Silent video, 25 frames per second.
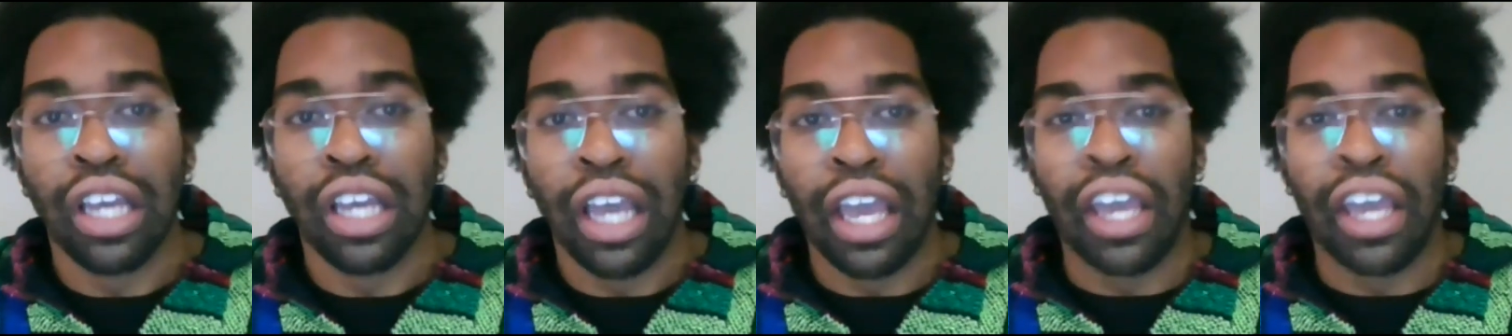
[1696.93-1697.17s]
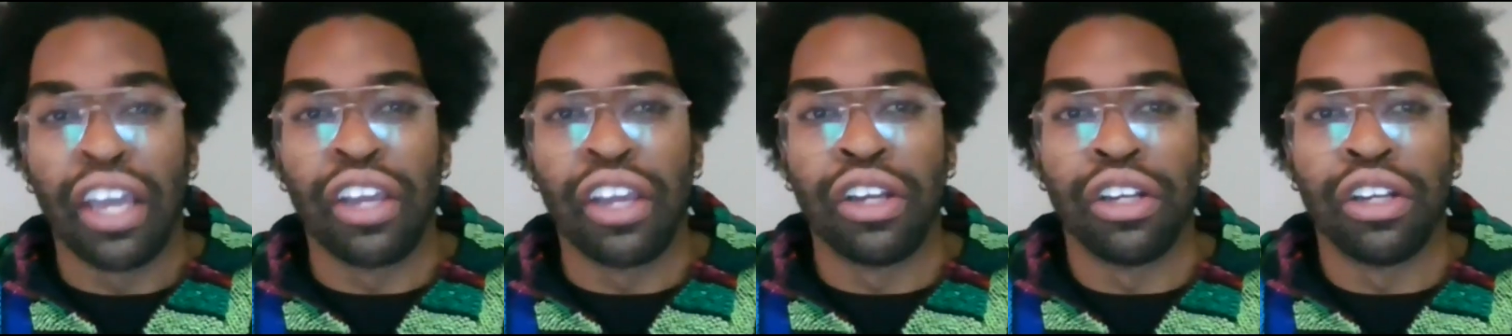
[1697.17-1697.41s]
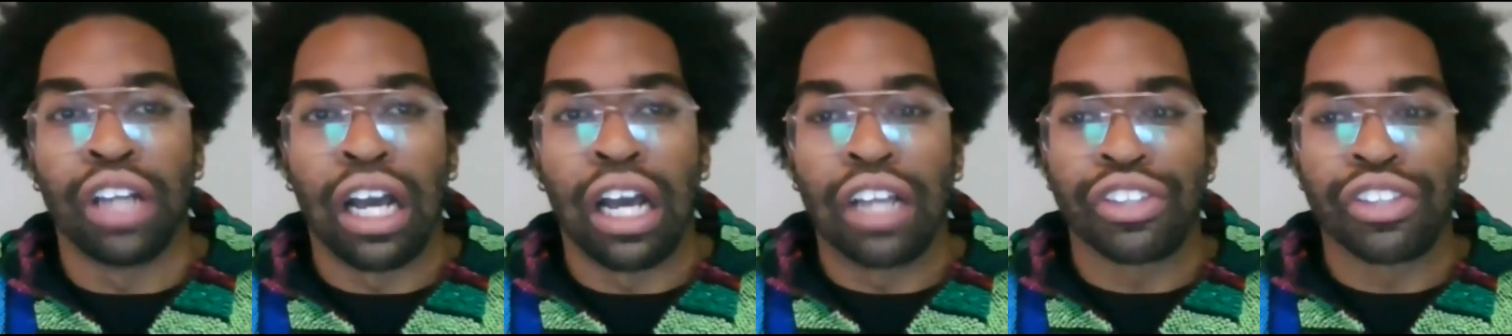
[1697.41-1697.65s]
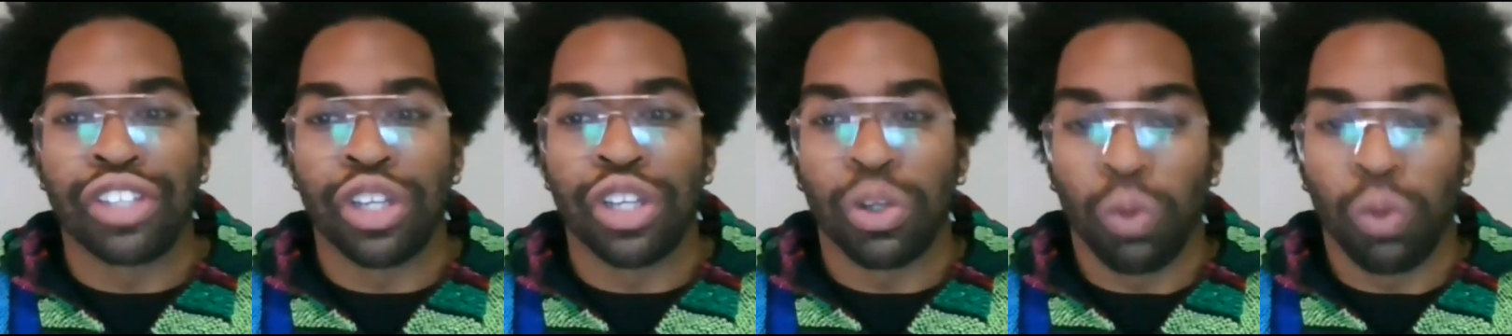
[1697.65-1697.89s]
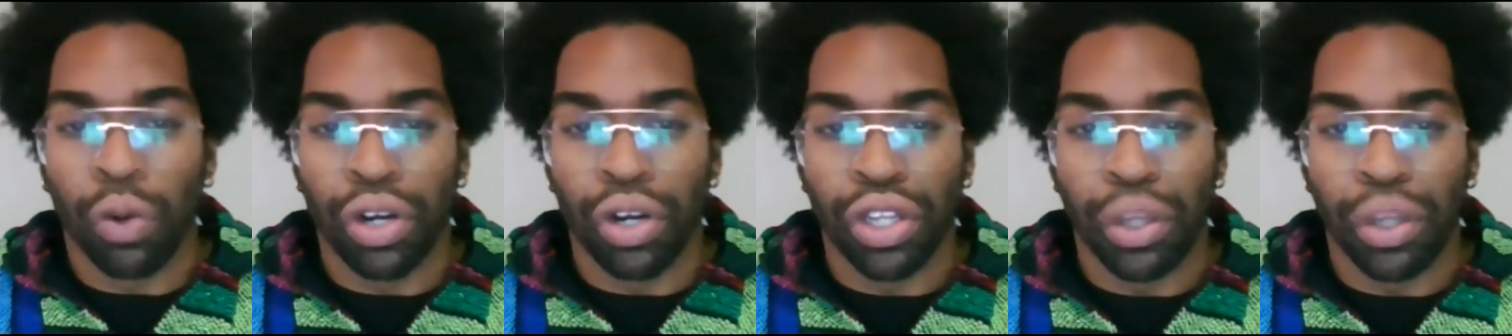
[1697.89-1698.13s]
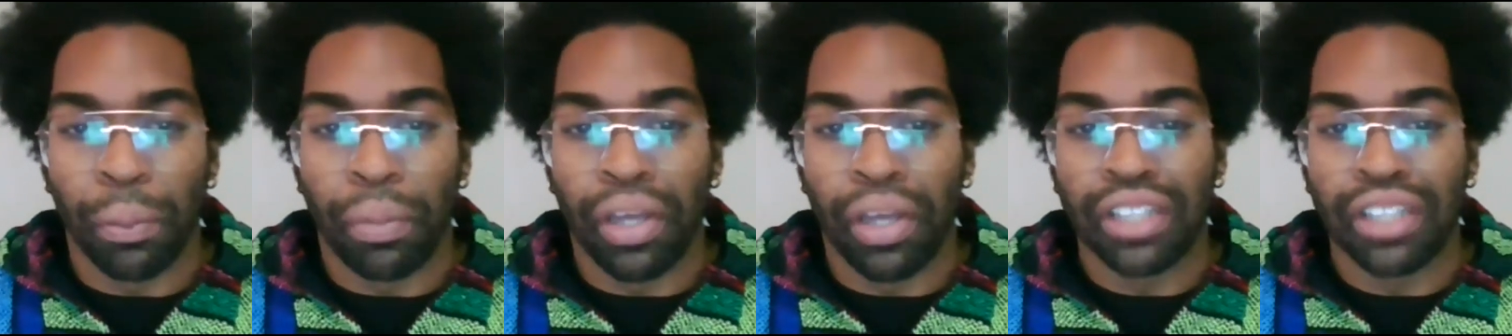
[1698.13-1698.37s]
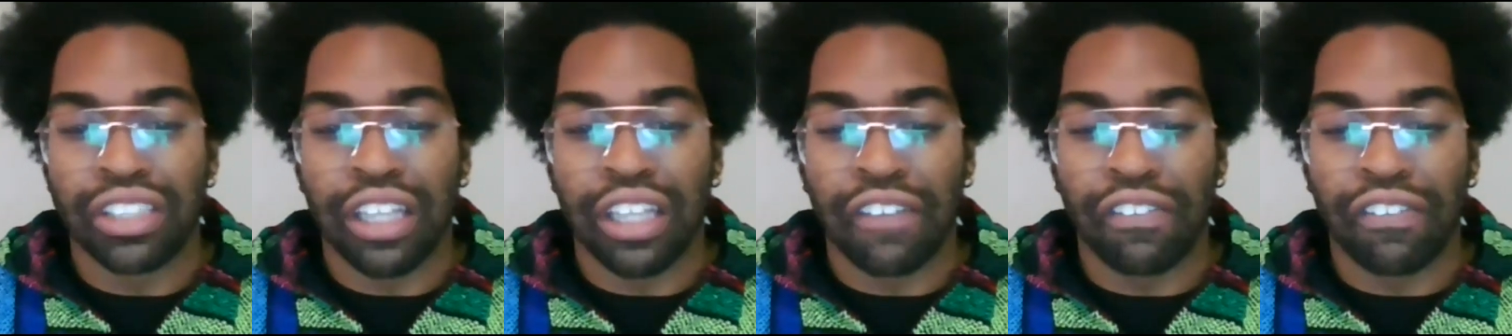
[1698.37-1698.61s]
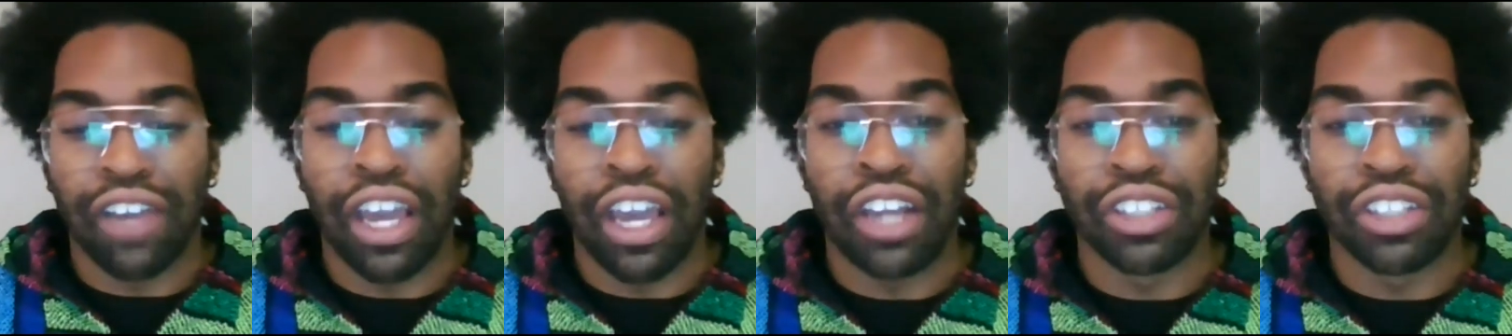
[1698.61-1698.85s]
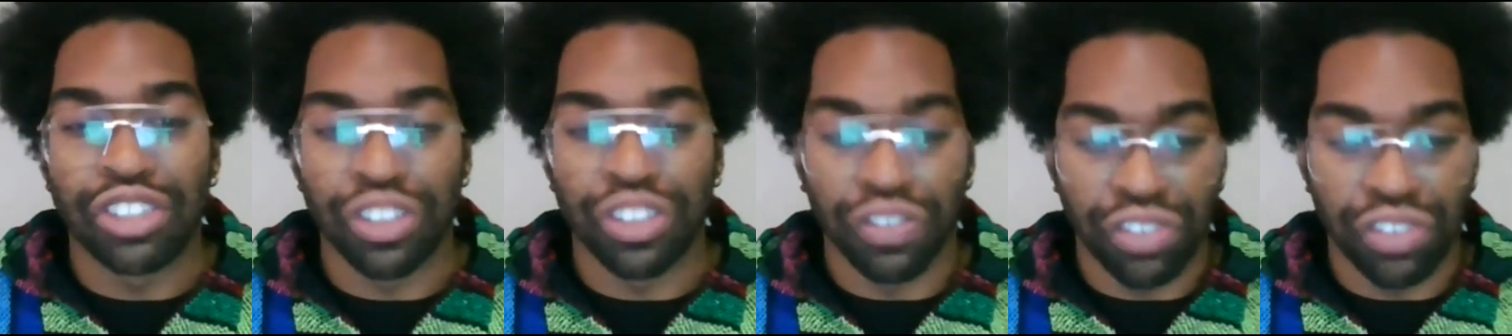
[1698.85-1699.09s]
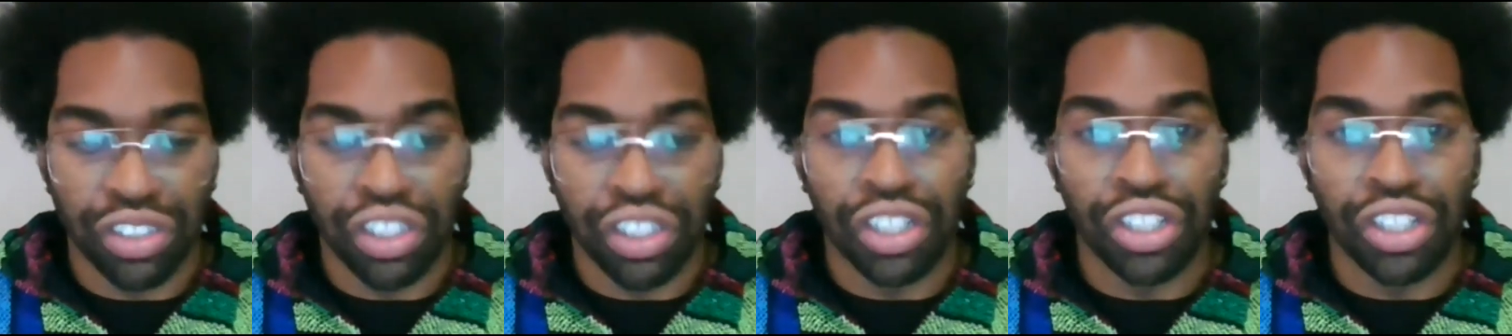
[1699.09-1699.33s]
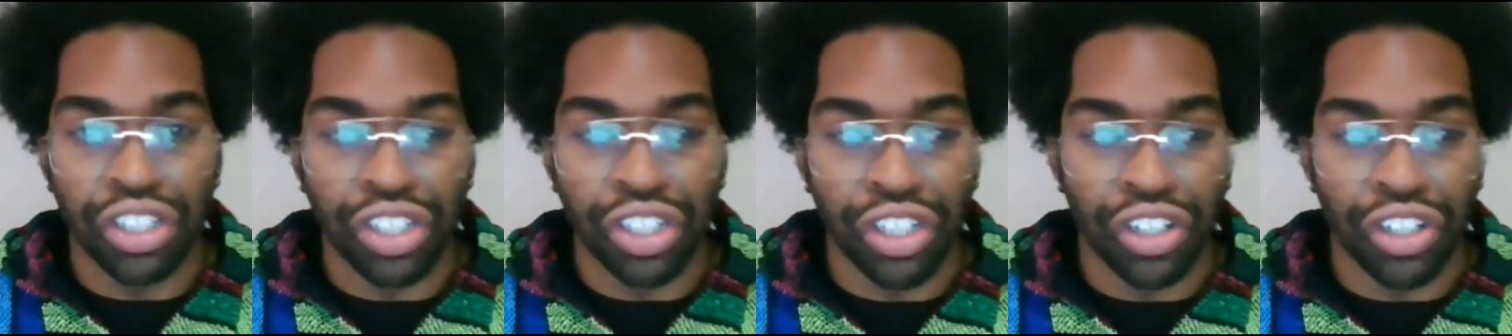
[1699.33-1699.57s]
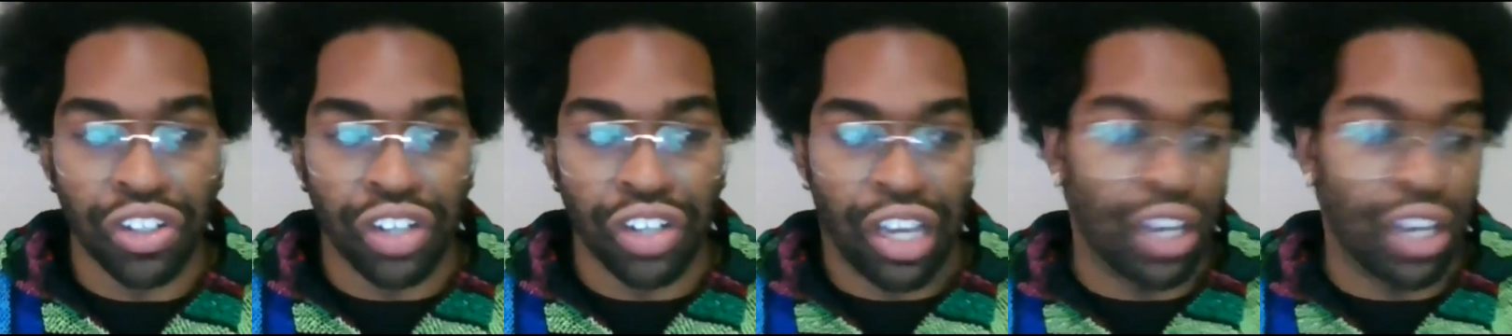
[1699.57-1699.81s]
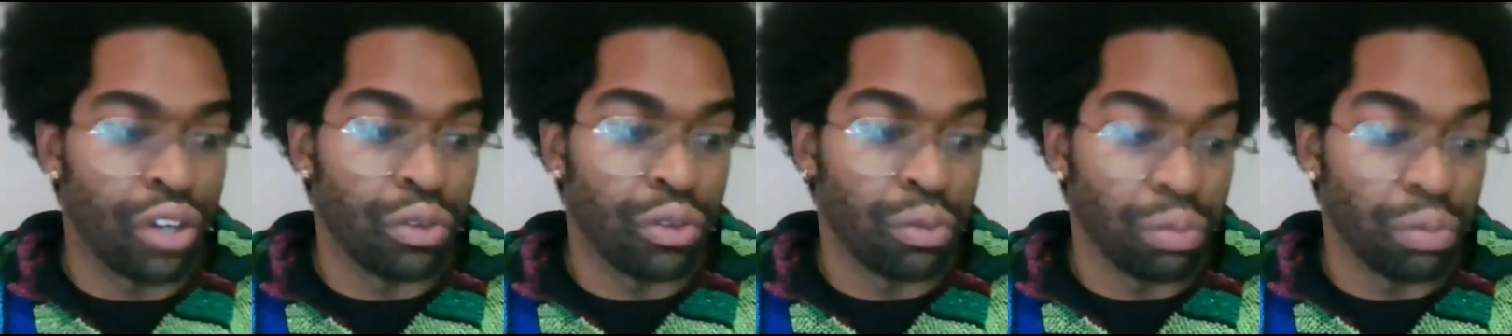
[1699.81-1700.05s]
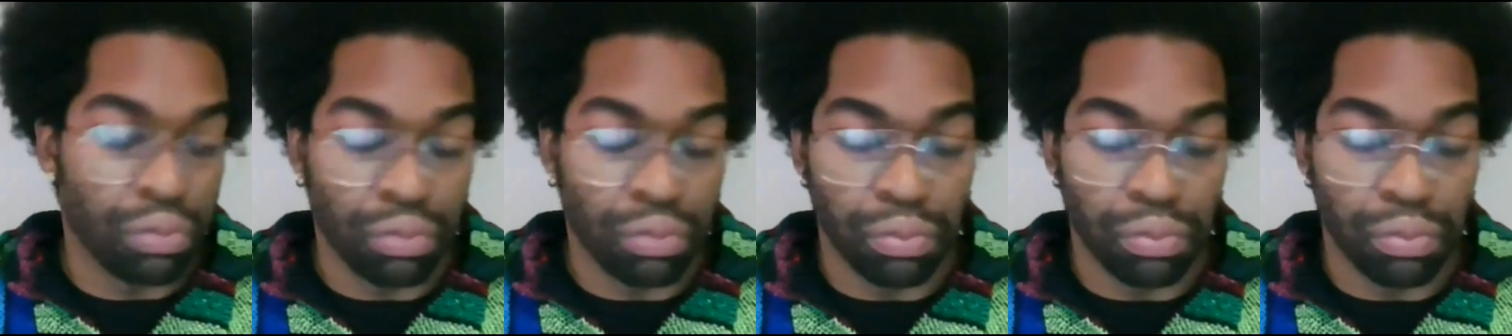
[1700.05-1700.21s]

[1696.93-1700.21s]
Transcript: And I think one of the best advantages of City Year and